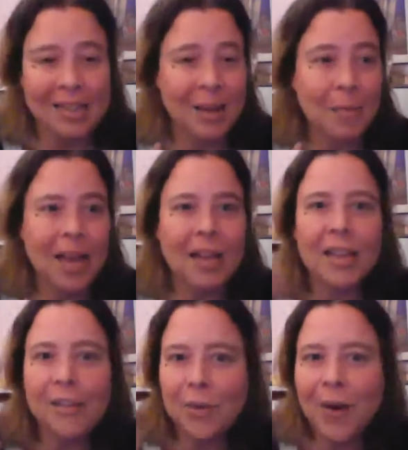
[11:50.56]
And
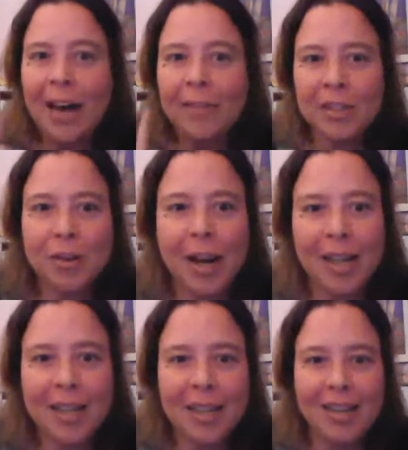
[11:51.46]
if you haven't
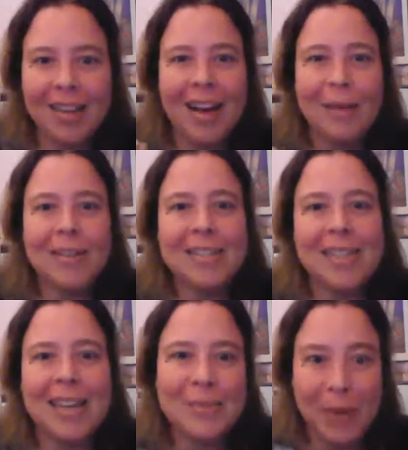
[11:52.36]
tried it, I'm going to
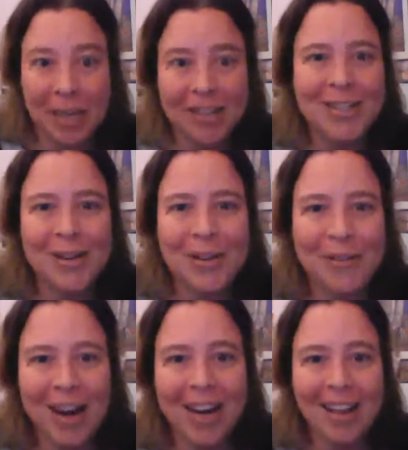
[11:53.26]
say it's because you're
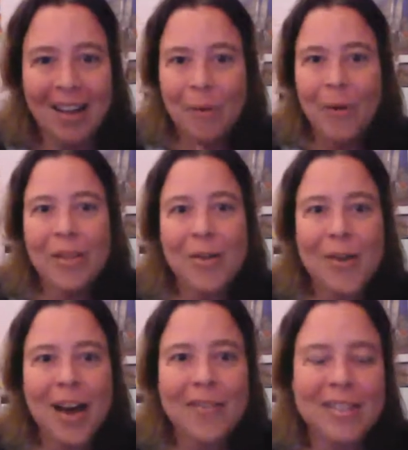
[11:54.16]
afraid. Whether
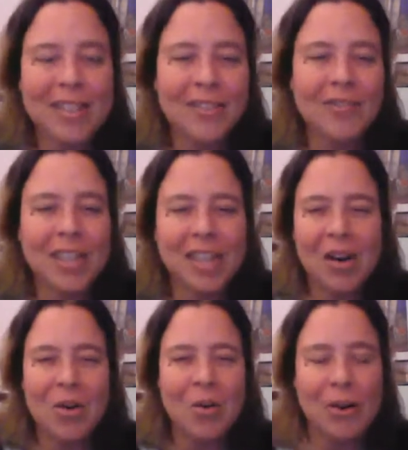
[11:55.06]
you haven't done
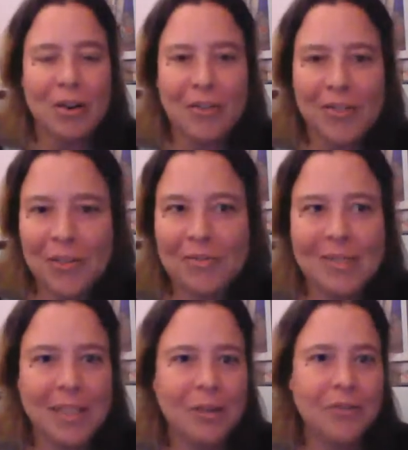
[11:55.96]
video, or if
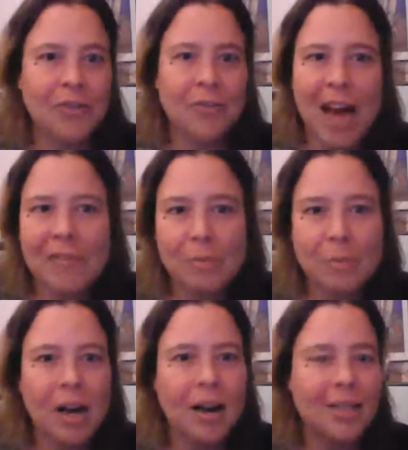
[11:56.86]
you haven't
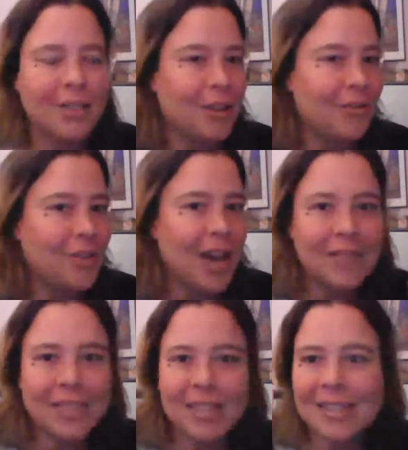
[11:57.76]
blogged, or if you
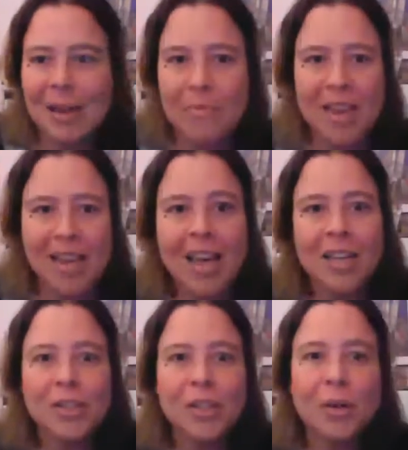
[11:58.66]
haven't done something,
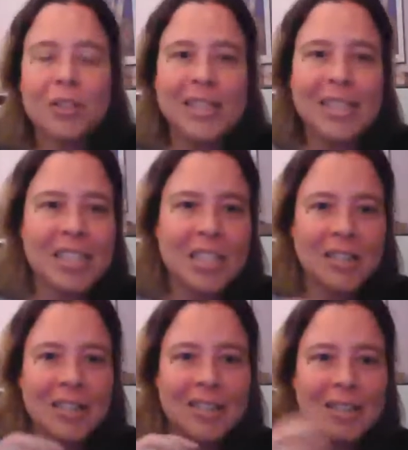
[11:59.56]
don't
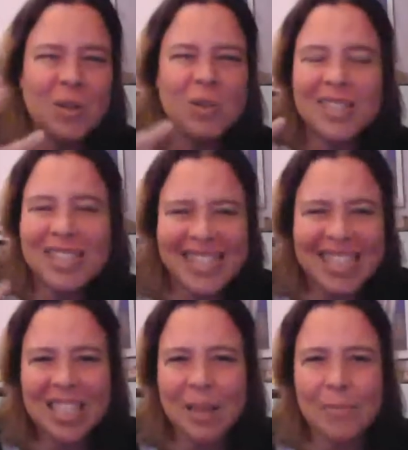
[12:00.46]

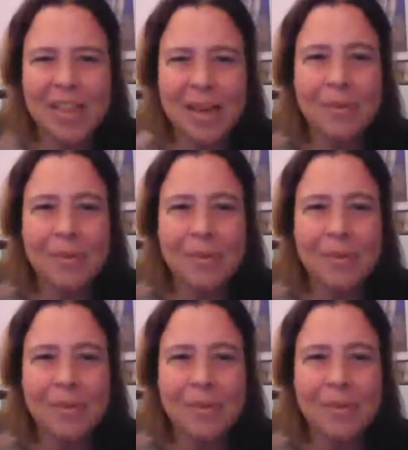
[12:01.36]
dish something